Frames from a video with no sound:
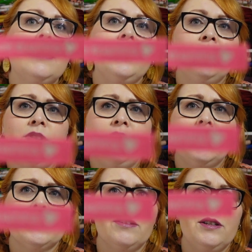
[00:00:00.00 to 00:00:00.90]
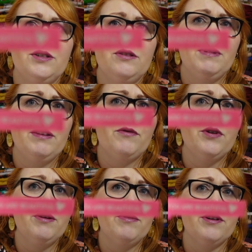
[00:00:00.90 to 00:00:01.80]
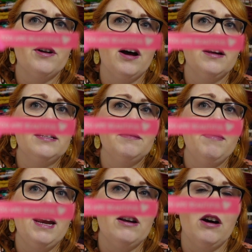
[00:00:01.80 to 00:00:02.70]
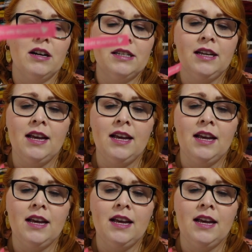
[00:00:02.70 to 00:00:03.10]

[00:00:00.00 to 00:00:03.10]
I don't know if that's going to zoom in for you or not. It may not.